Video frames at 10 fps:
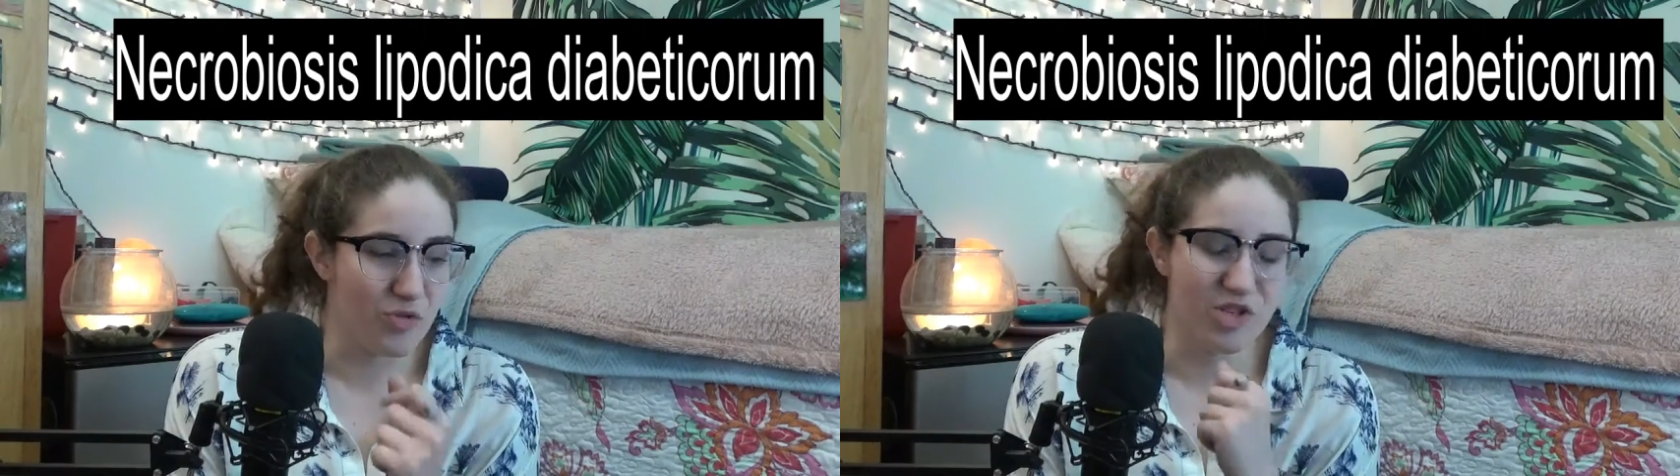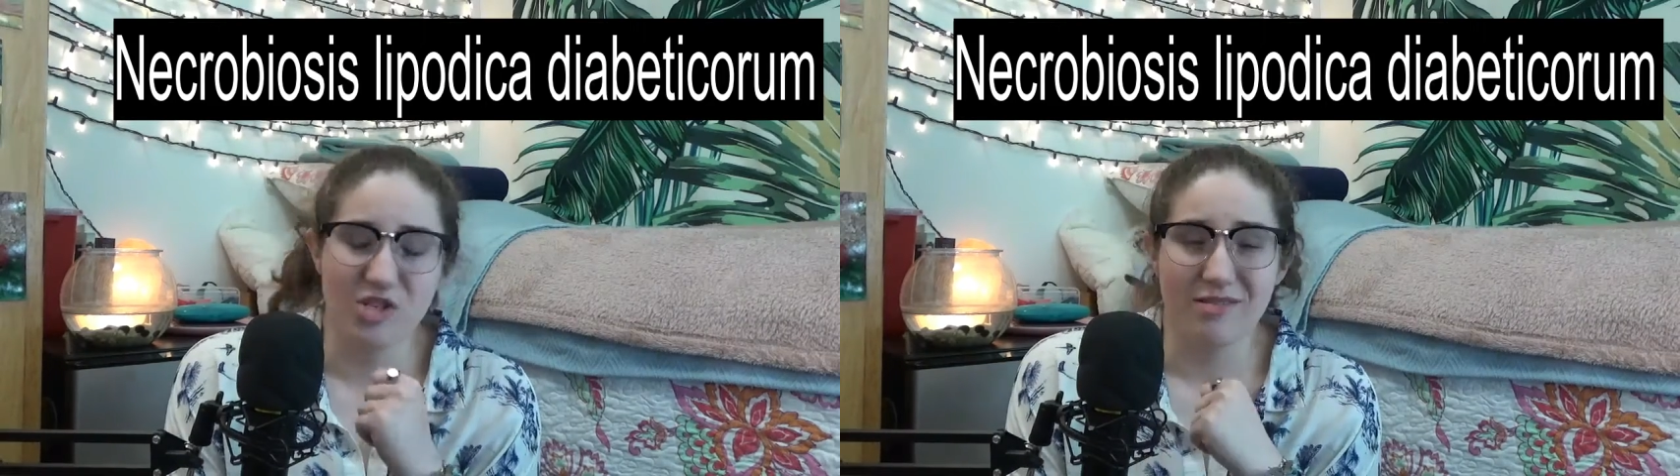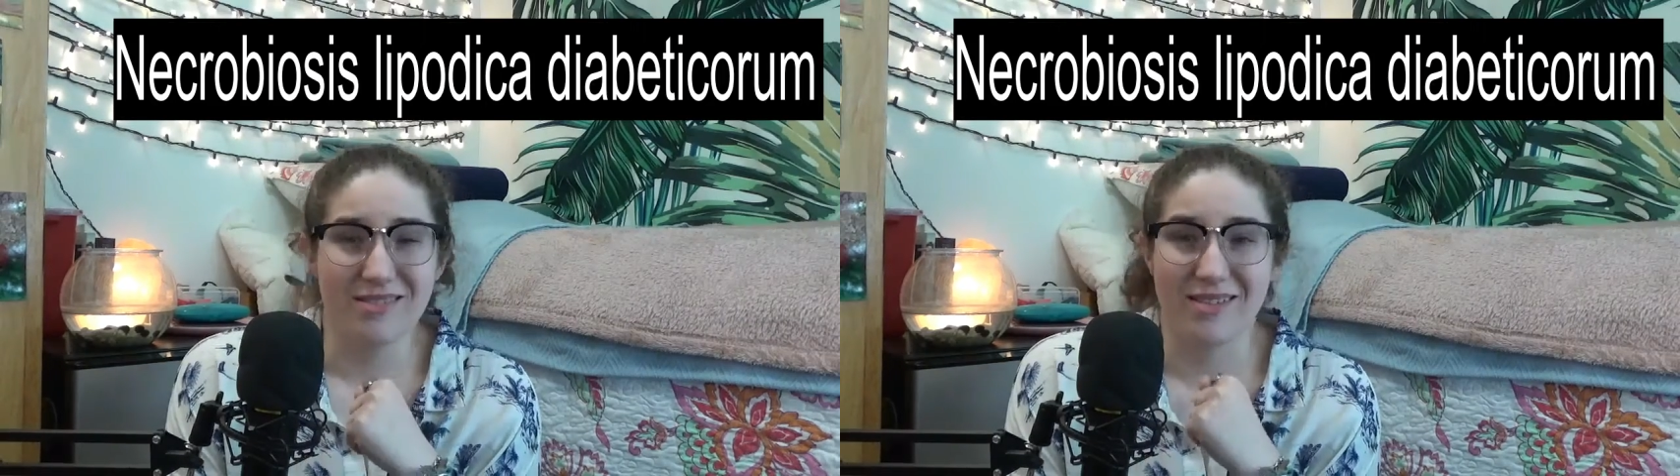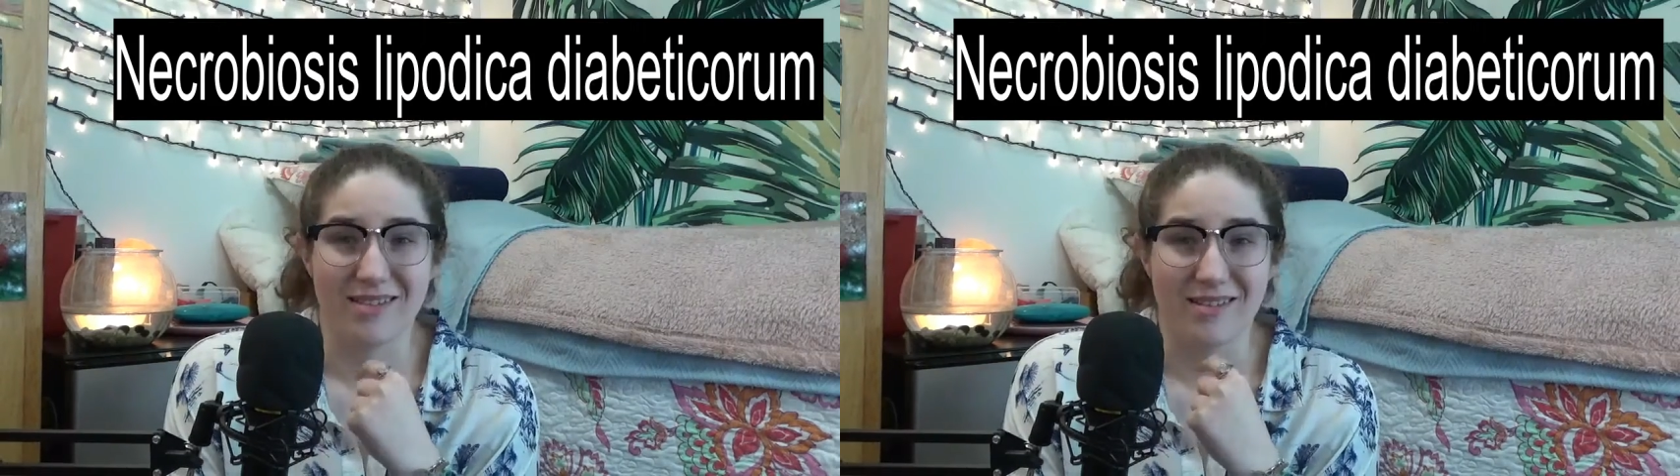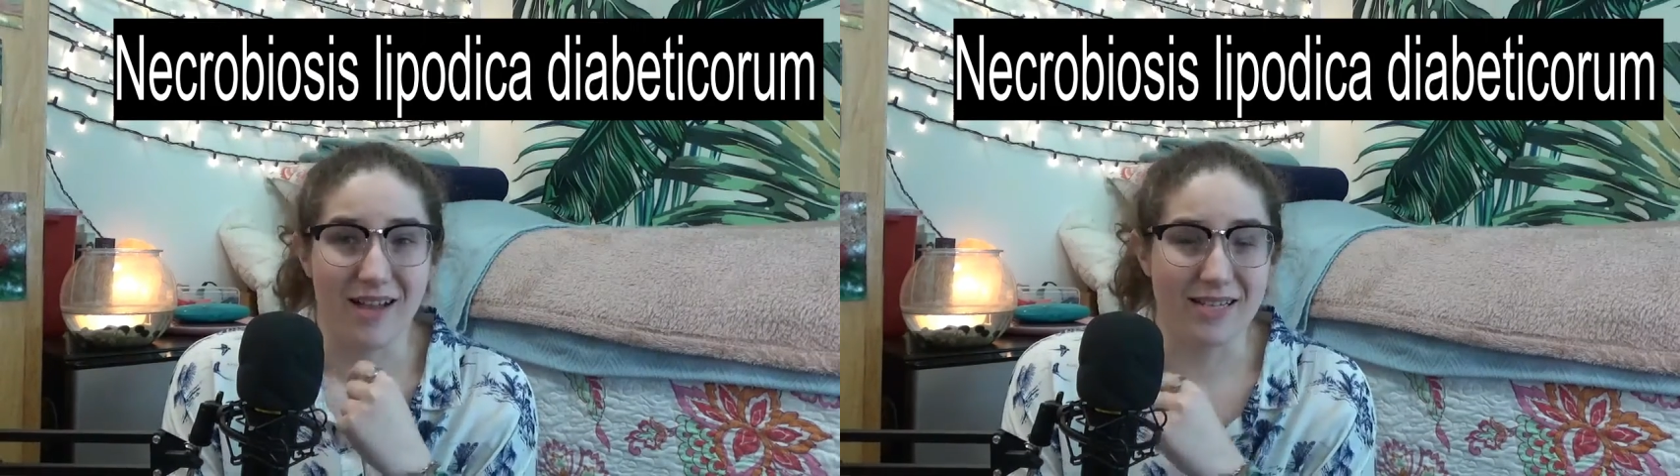which
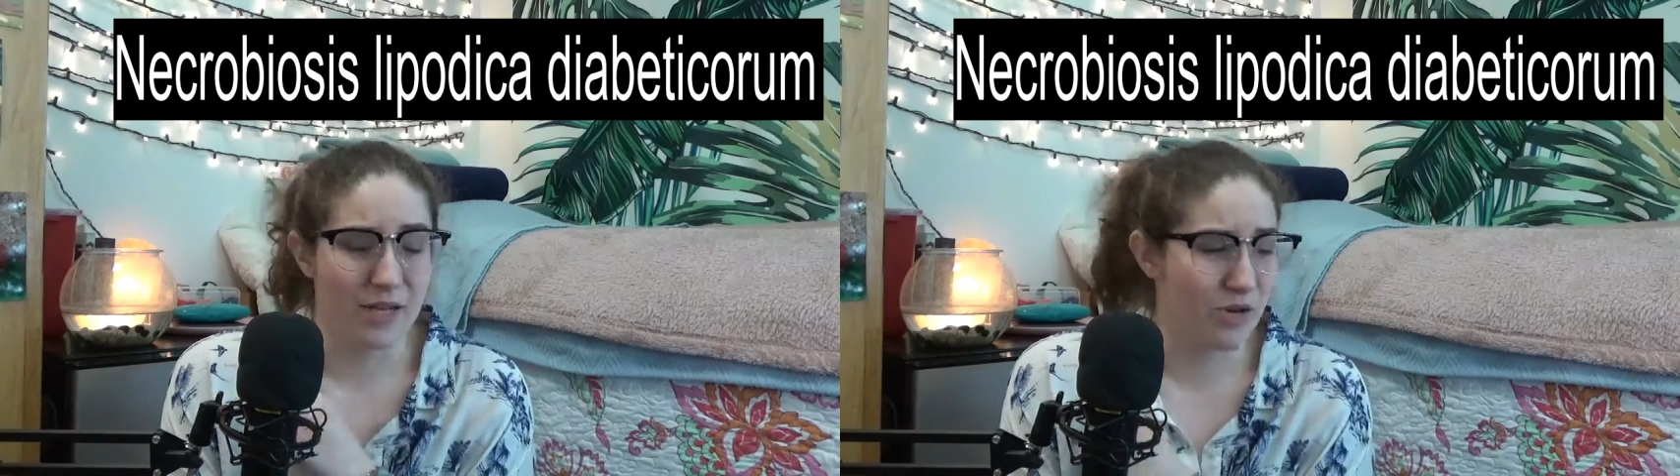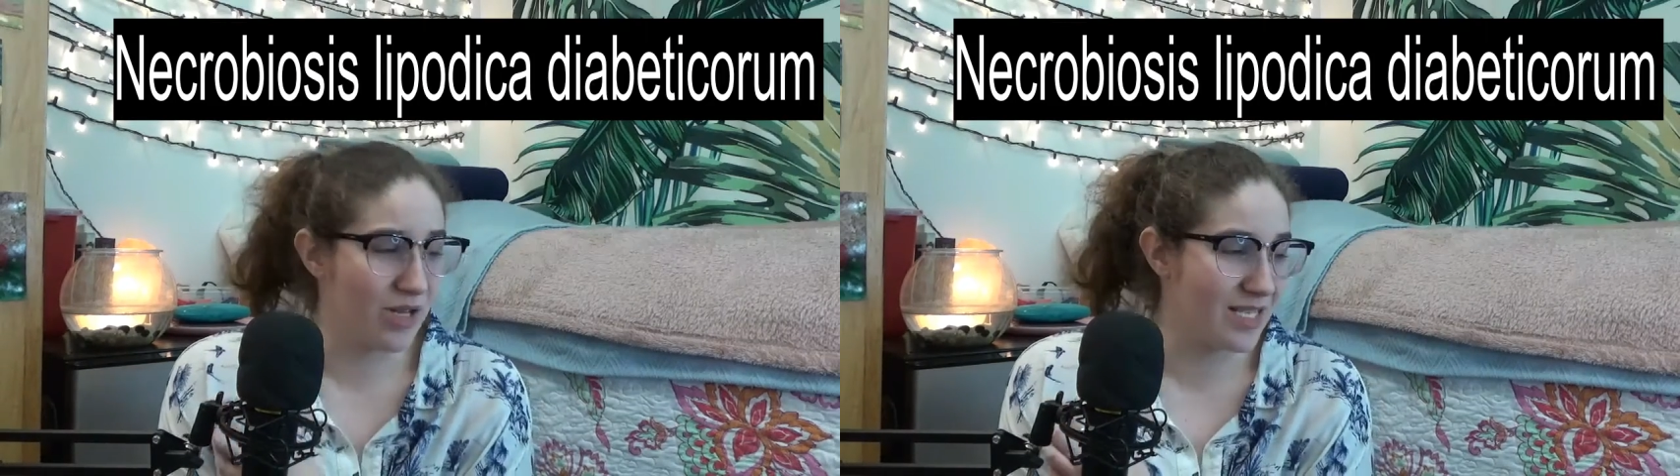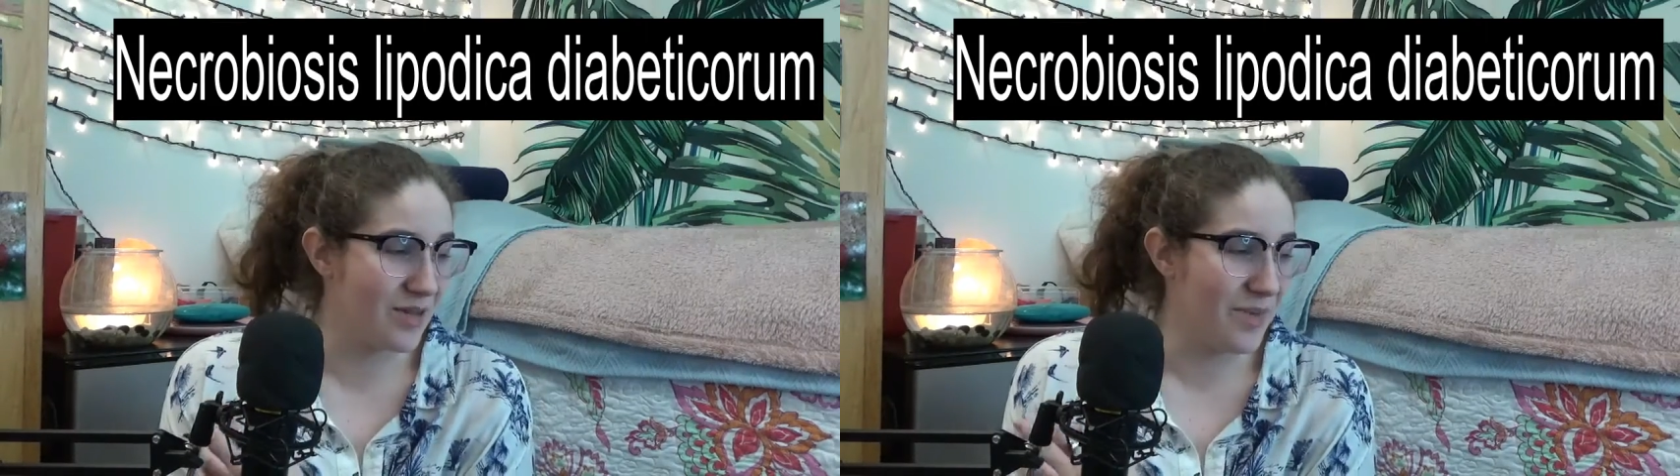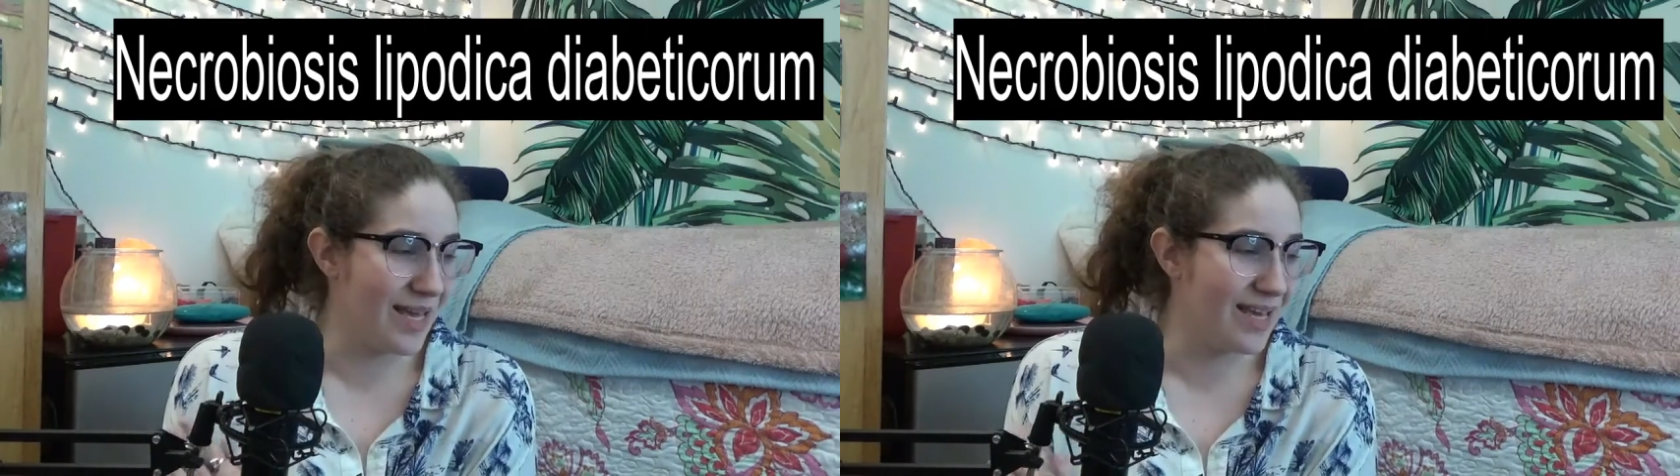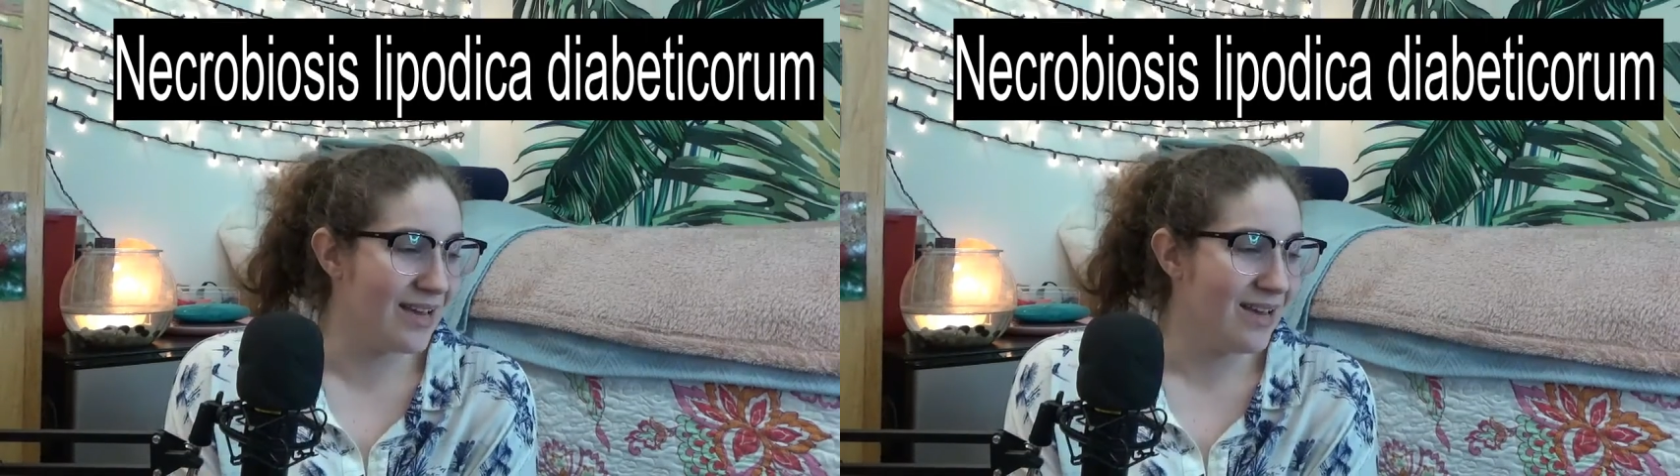does not sound good to
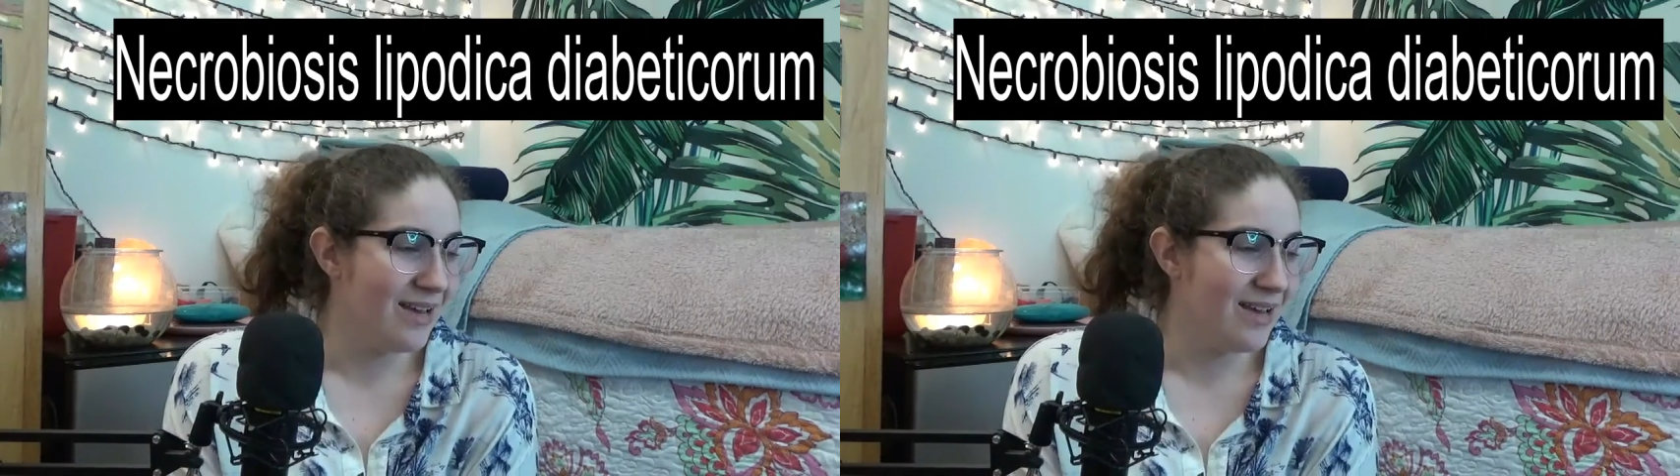me.